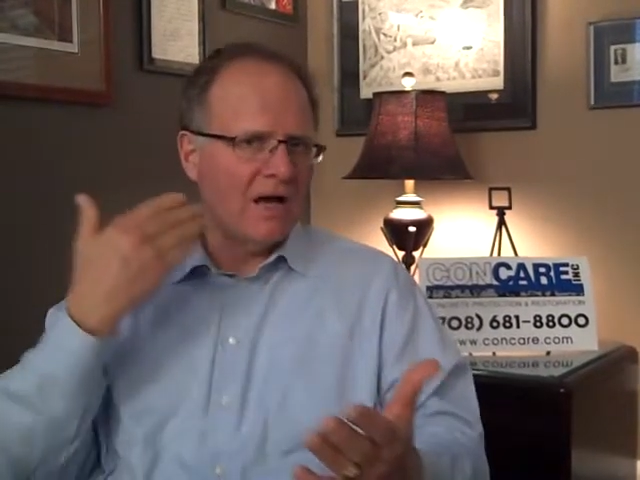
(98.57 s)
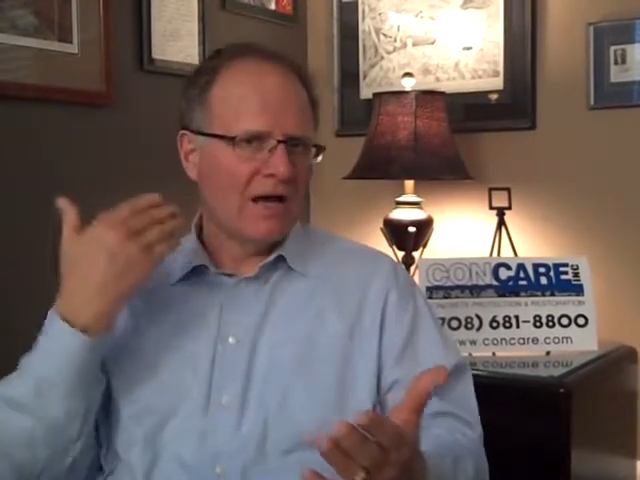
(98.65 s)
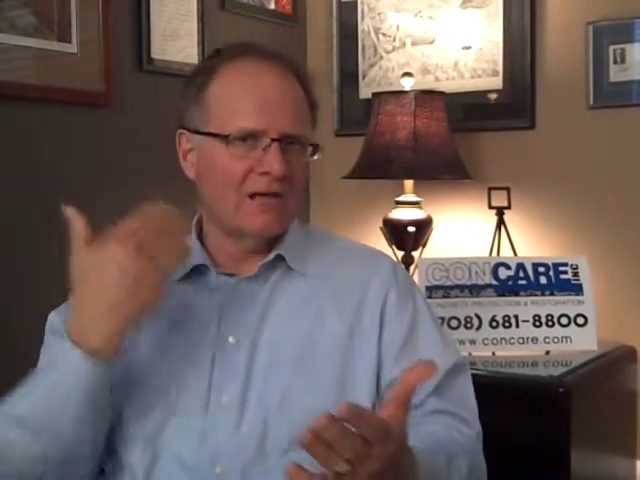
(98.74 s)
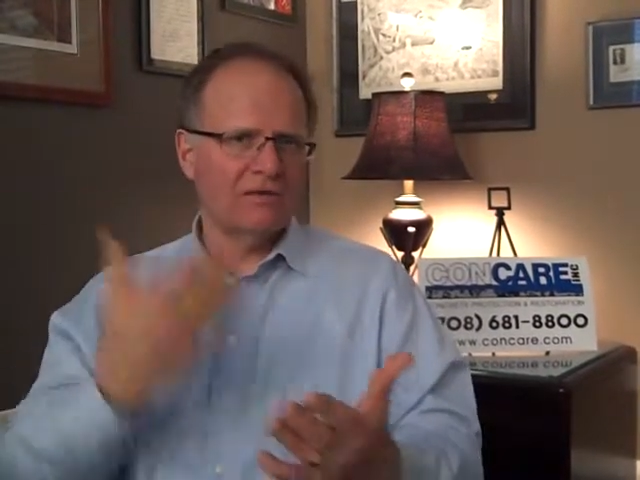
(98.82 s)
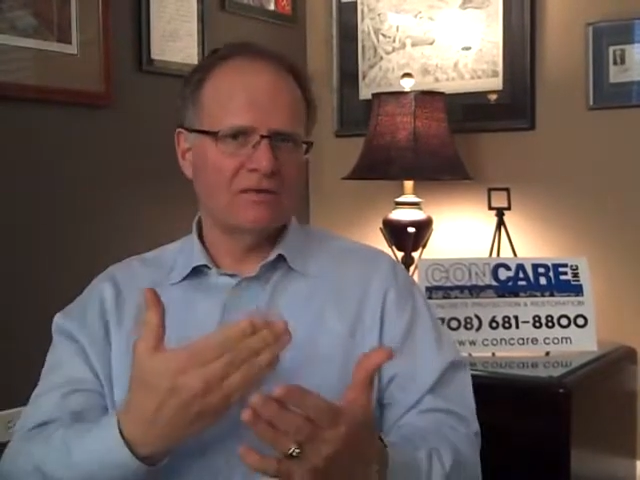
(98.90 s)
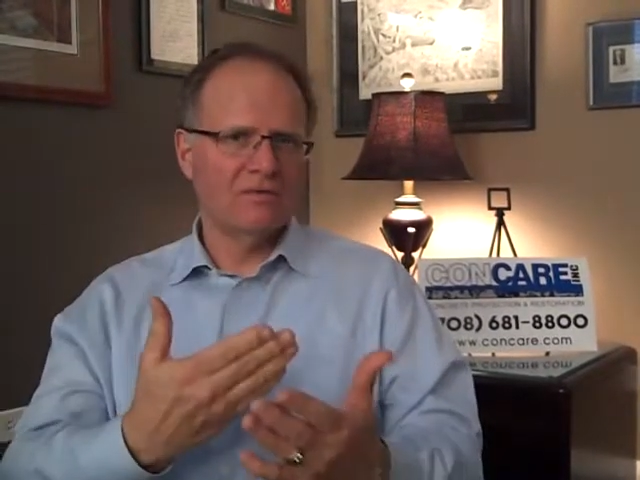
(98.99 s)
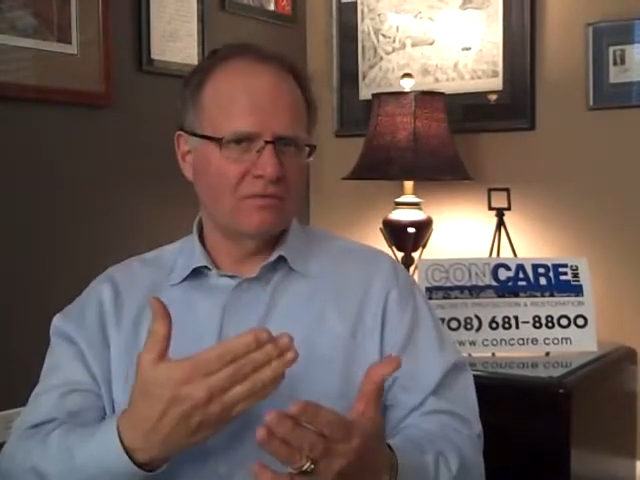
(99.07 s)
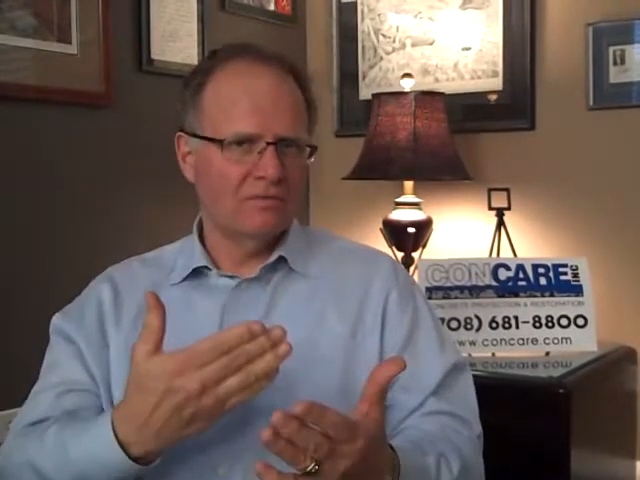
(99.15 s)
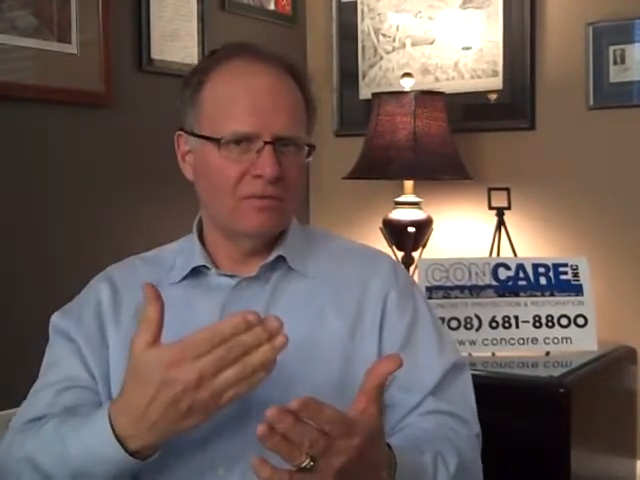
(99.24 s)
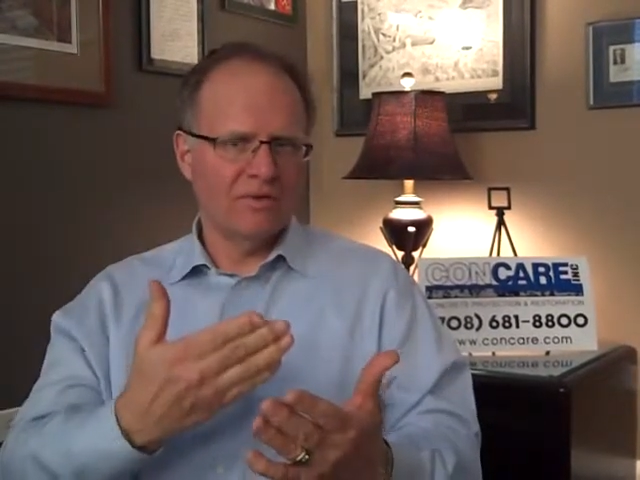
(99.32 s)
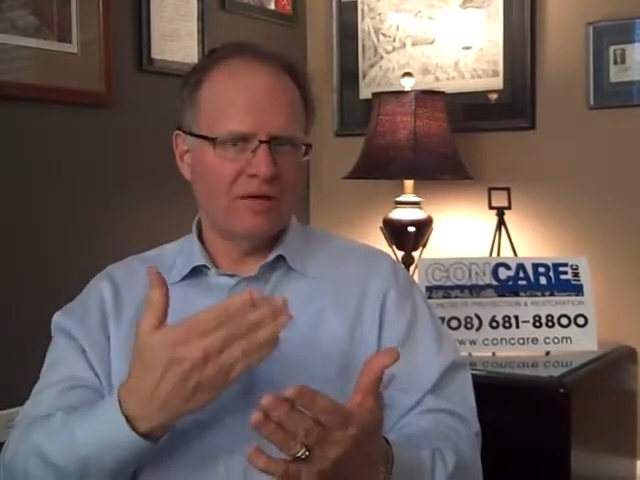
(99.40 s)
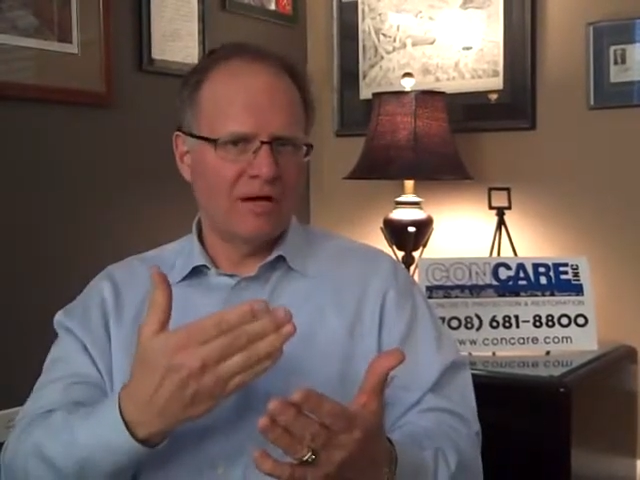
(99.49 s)
hot,
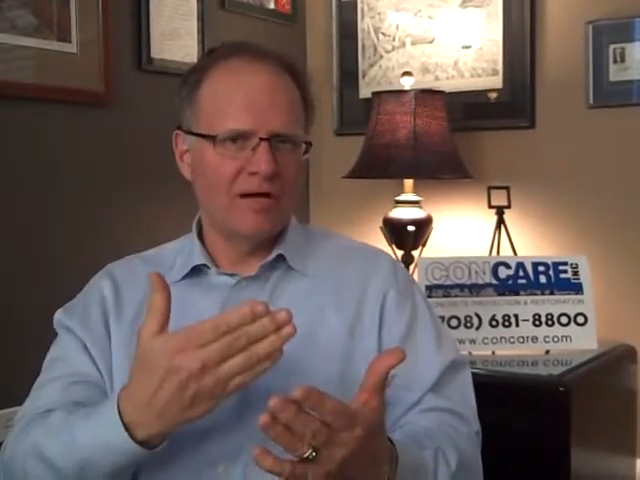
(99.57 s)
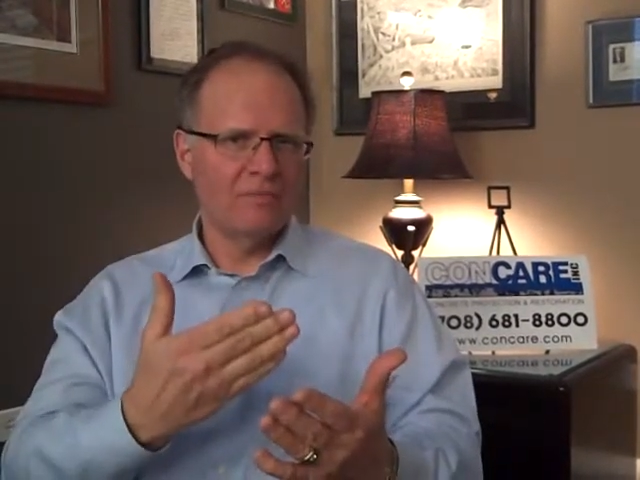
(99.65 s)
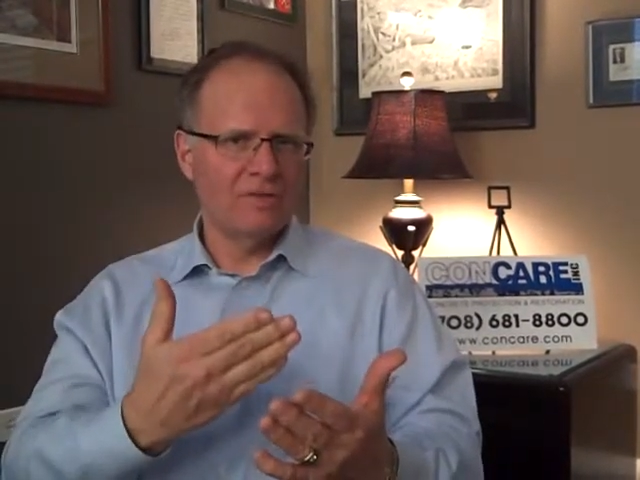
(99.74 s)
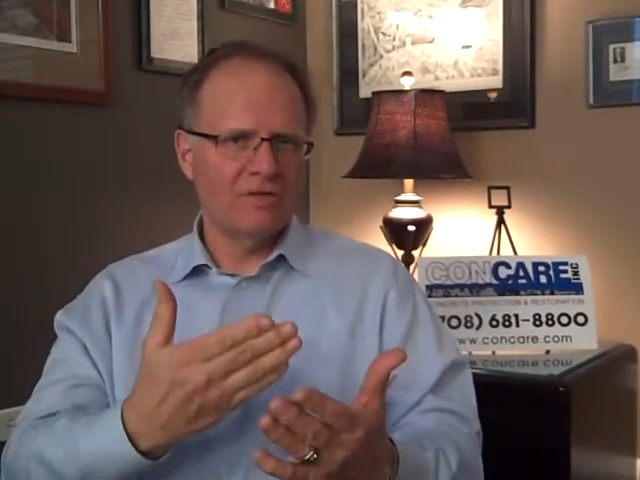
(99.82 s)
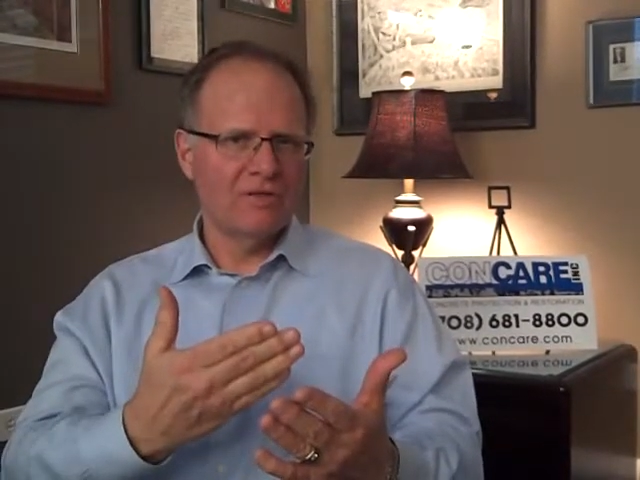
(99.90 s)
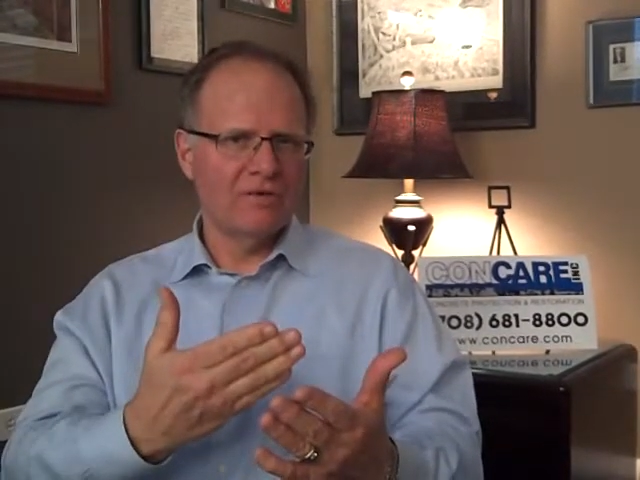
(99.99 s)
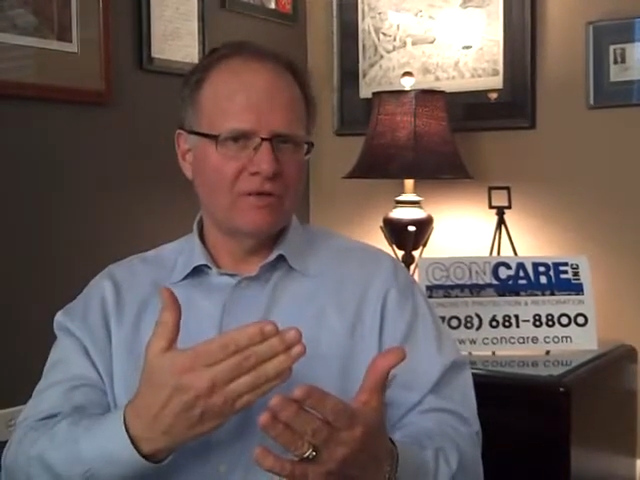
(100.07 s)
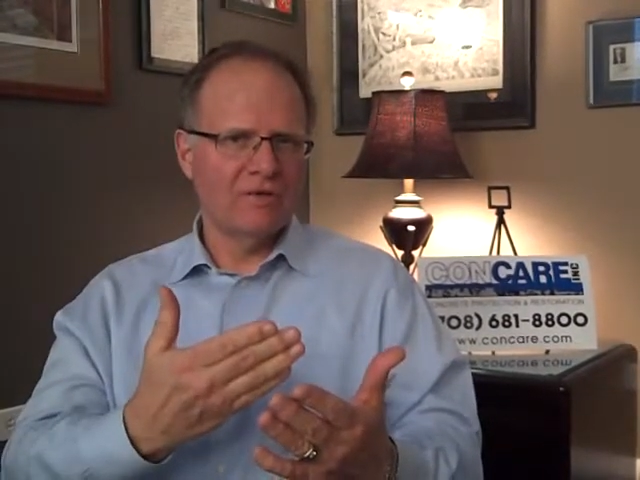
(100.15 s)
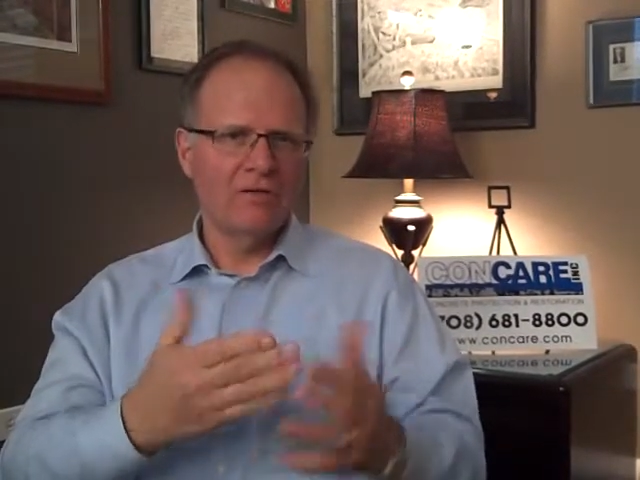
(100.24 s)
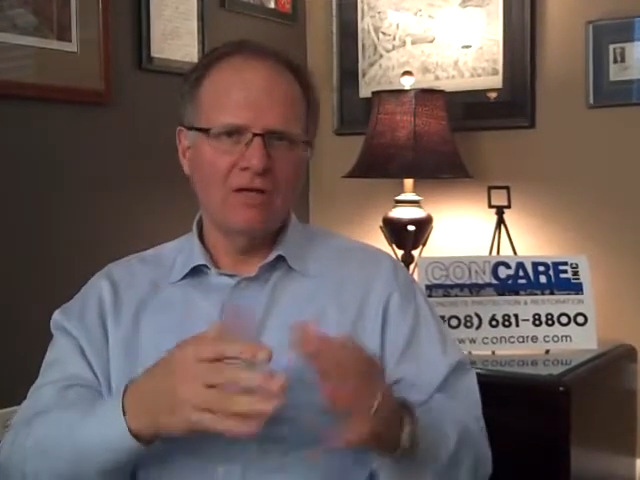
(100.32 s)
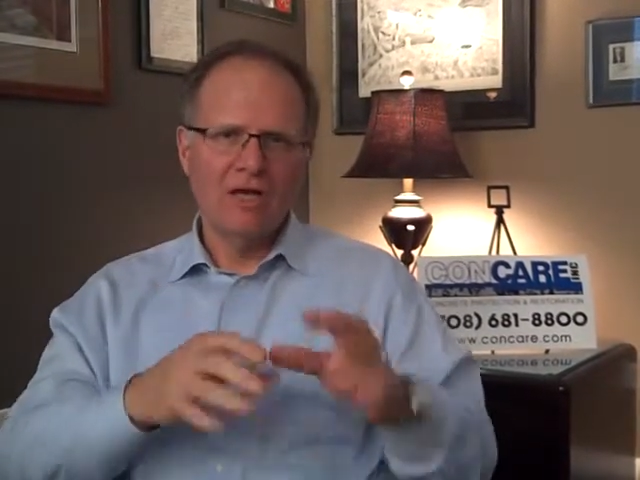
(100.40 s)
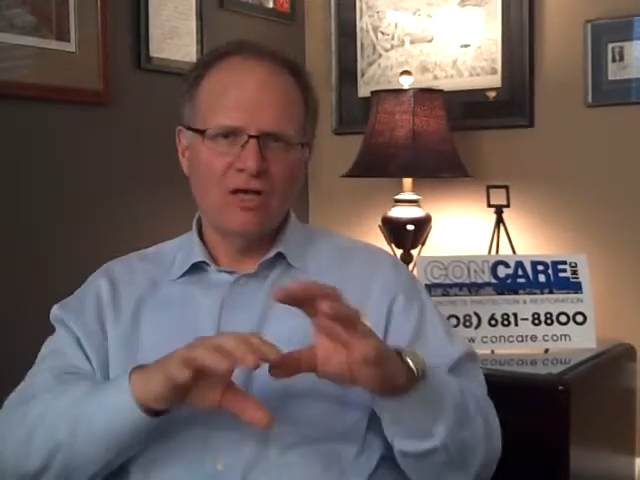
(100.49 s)
with a hot material.